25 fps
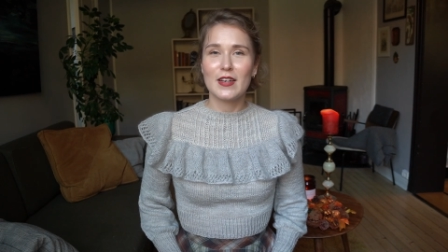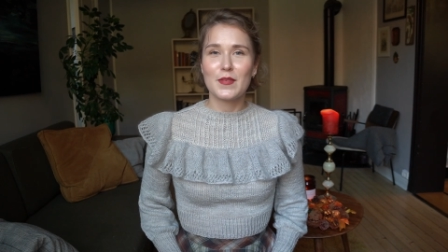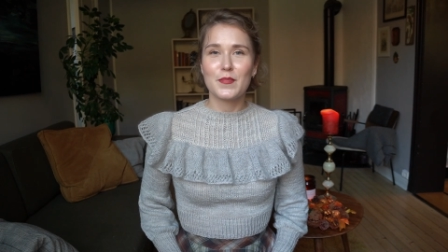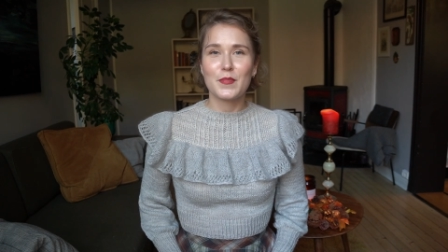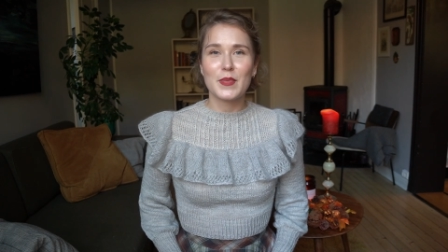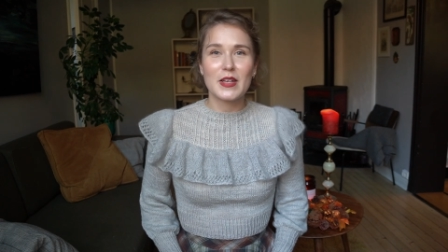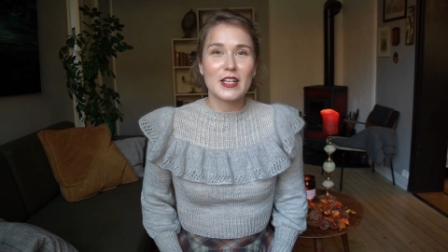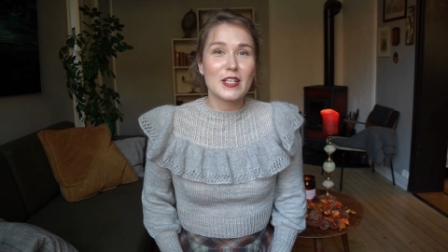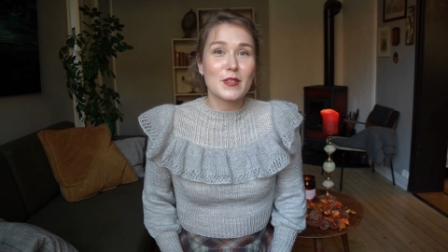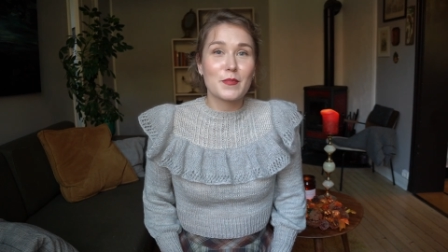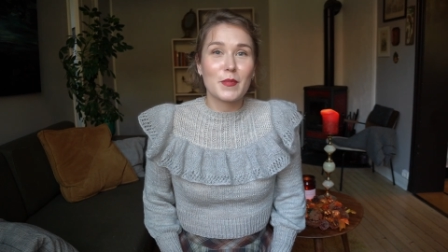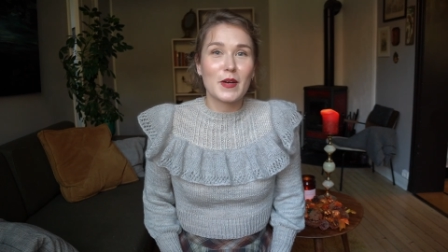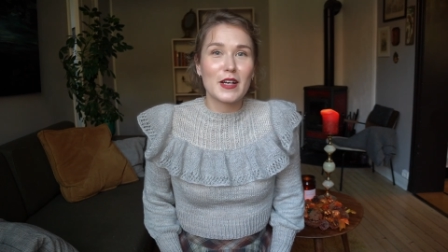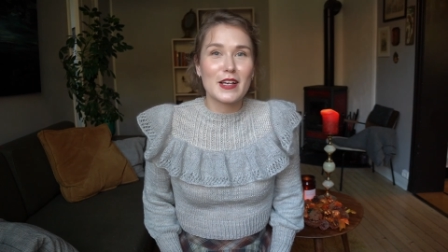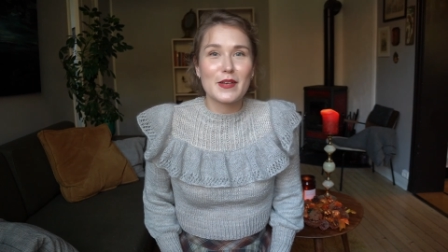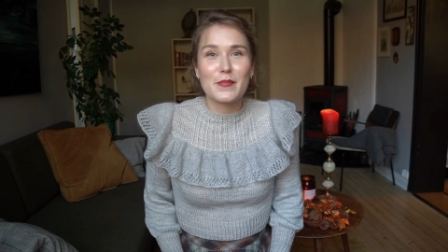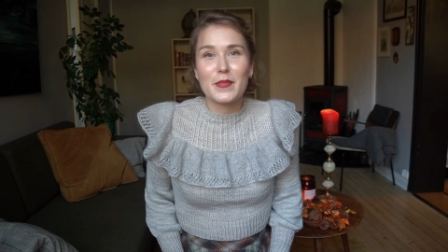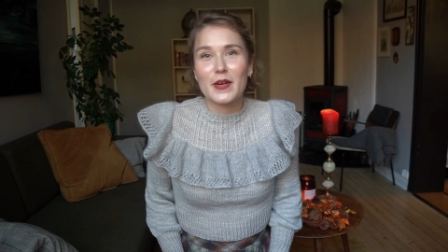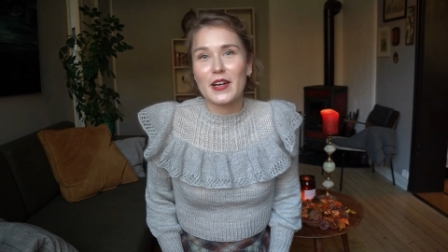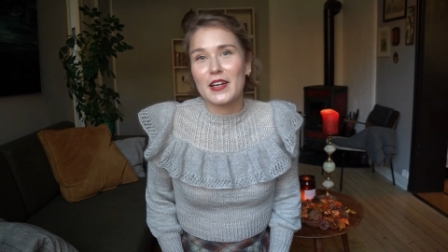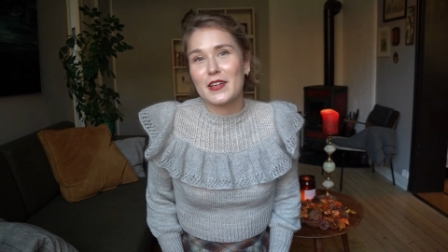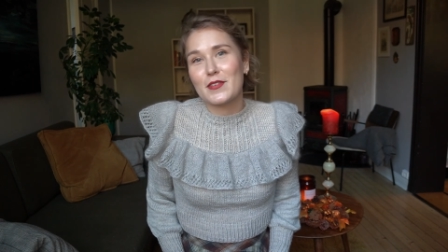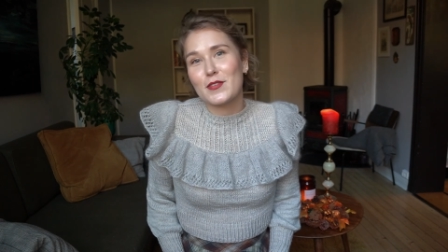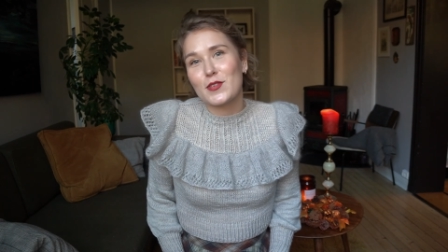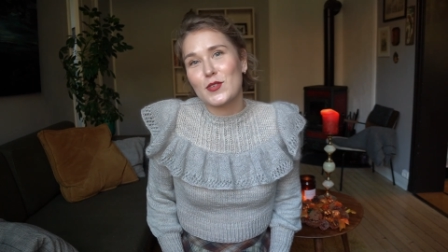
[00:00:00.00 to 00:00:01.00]
be inspired
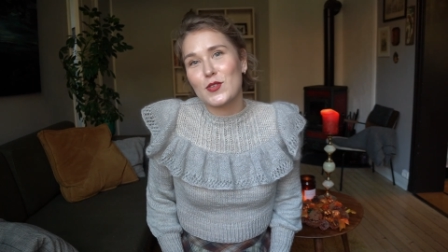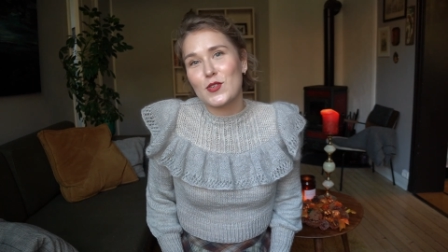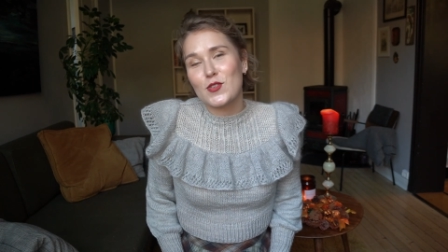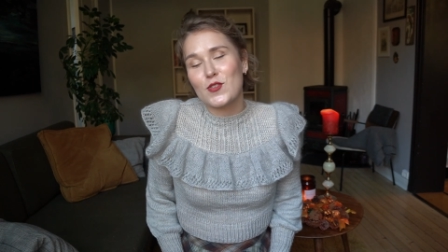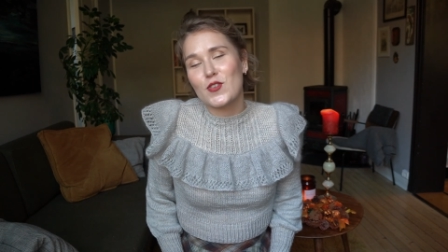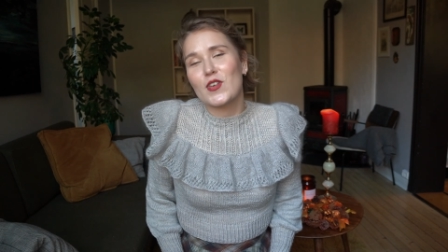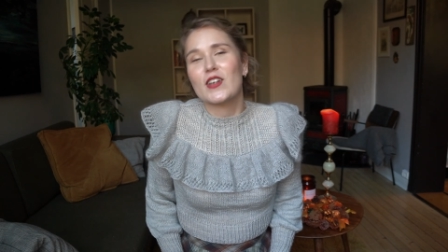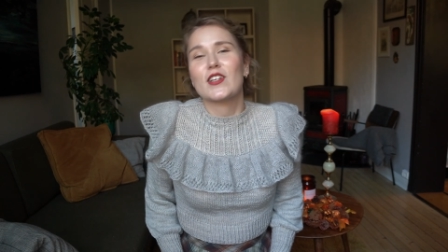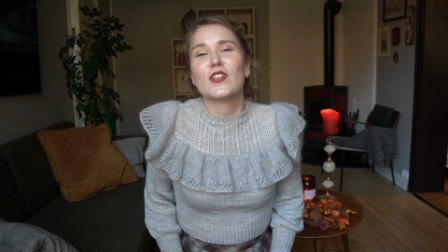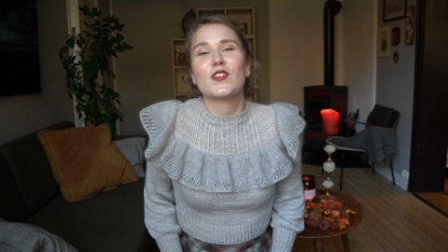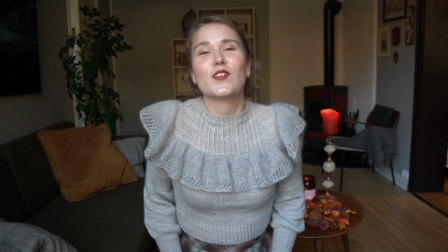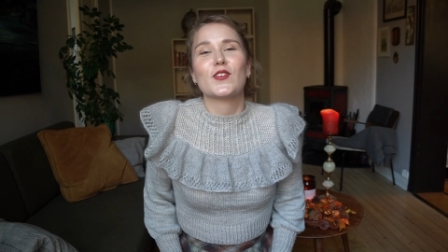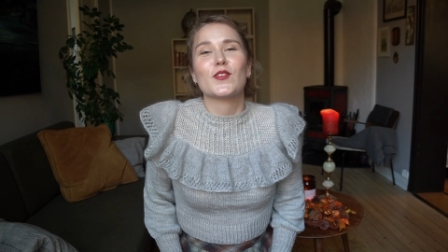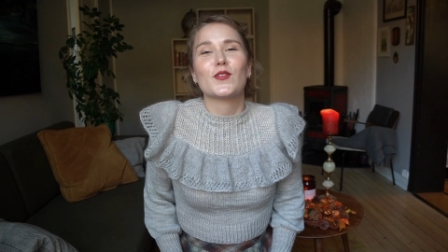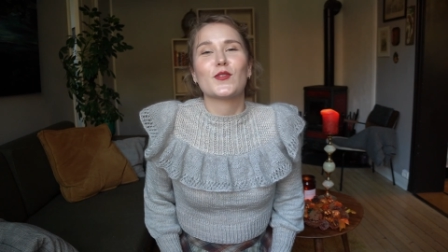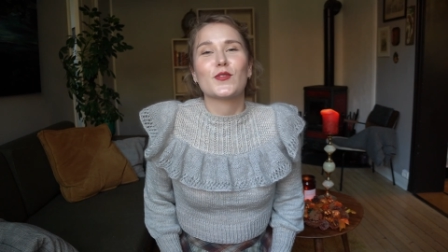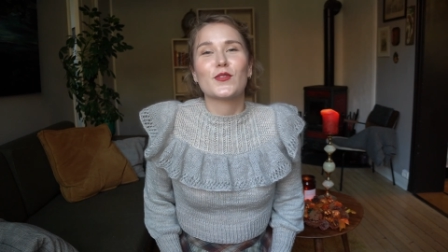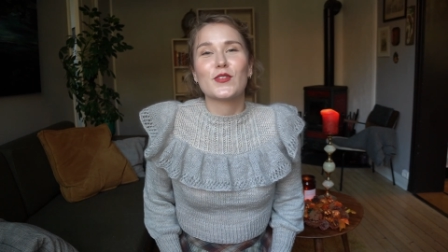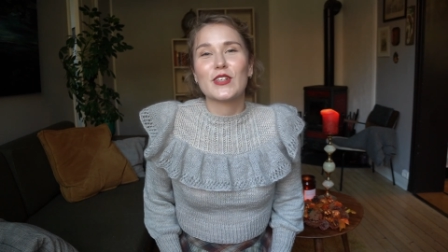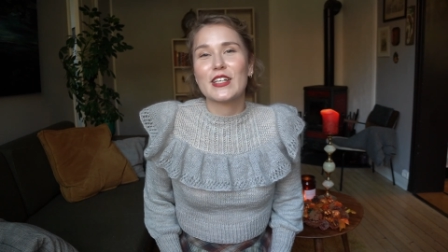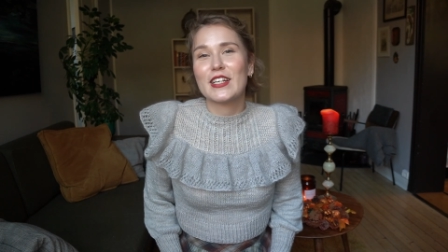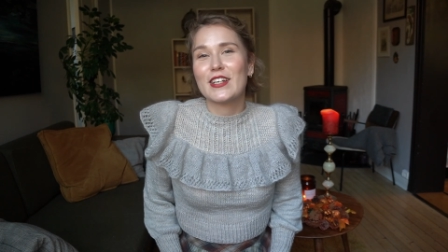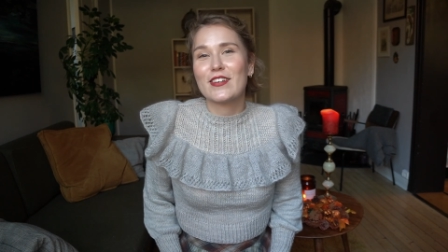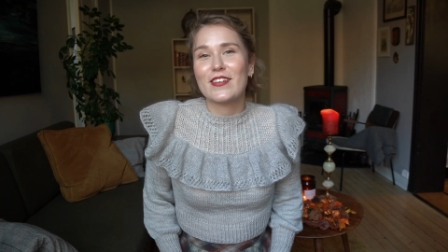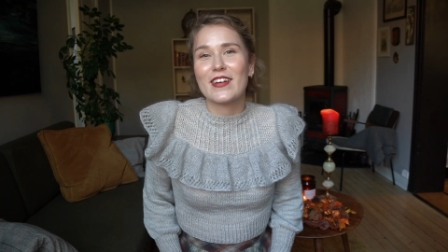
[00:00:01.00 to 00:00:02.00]
by or try to
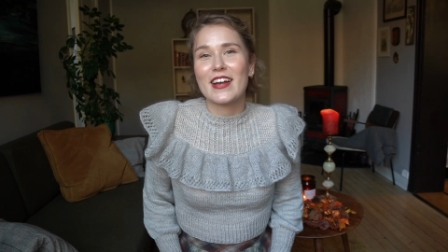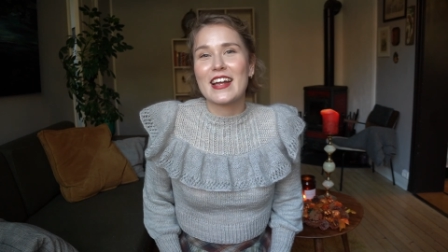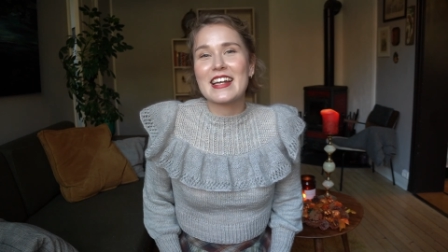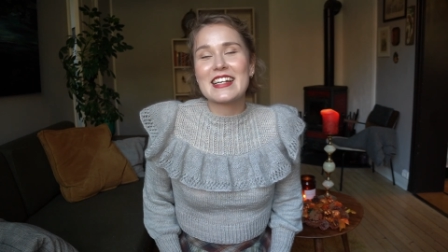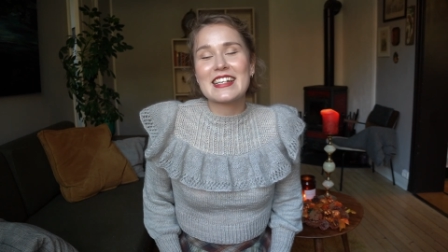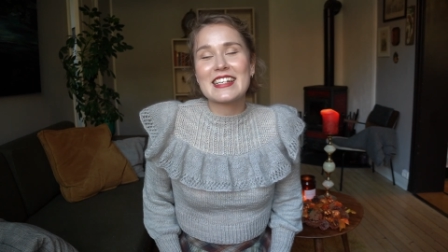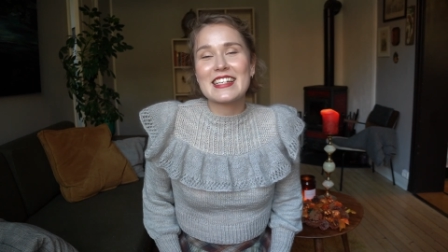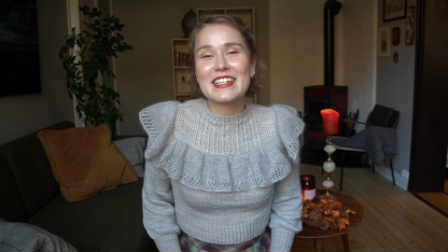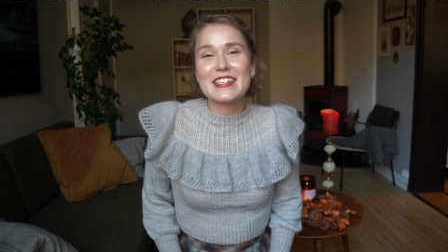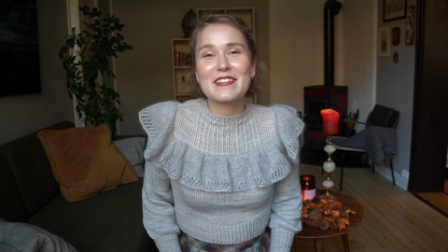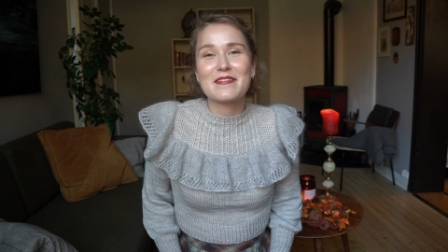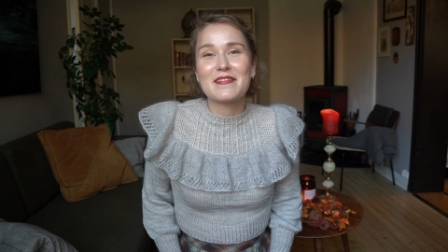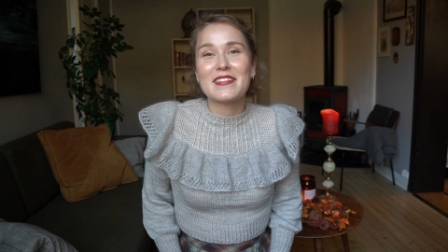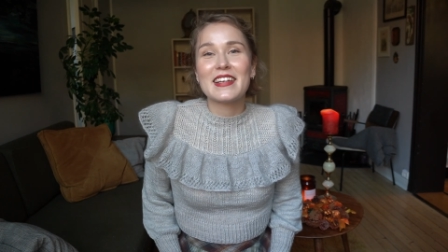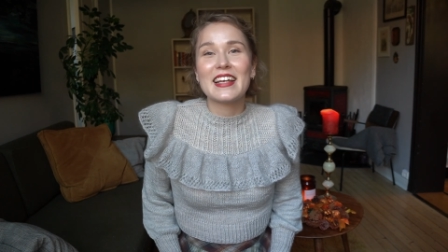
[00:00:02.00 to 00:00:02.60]
recreate.